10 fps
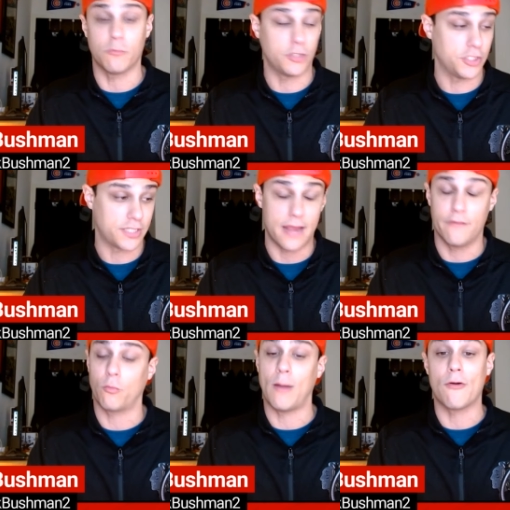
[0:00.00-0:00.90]
which is kind of
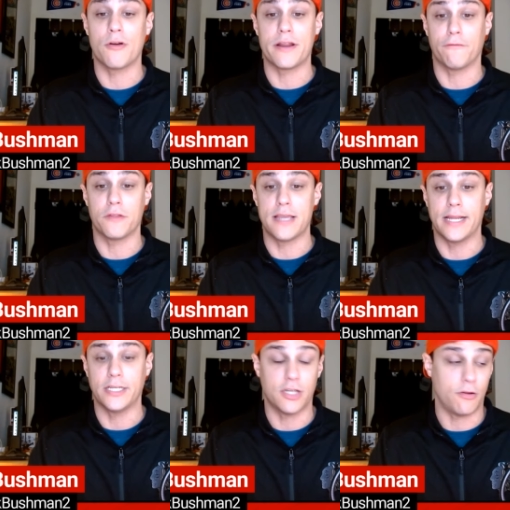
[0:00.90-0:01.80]
a rarity for the
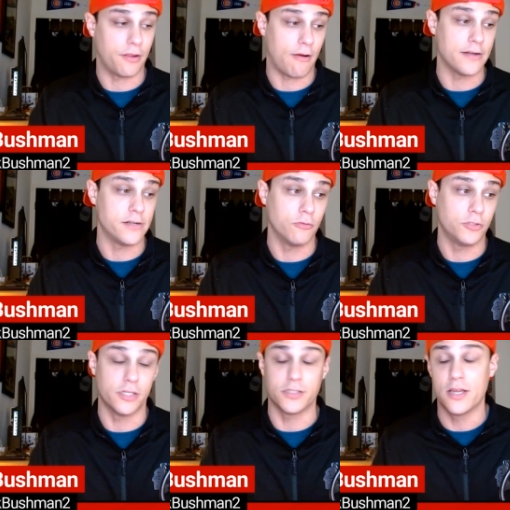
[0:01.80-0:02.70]
NHL and their head
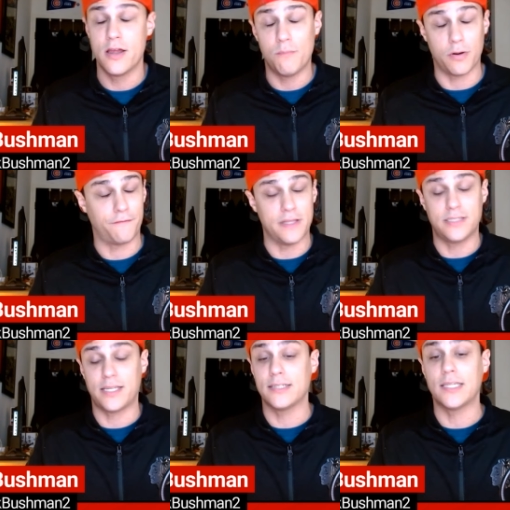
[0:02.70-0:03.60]
coaches. But if
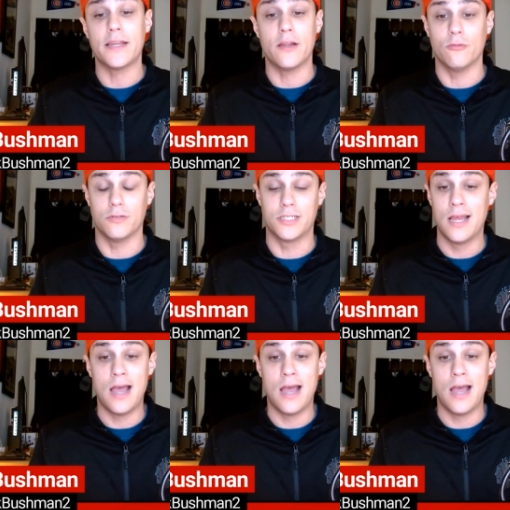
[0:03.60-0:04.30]
this continues,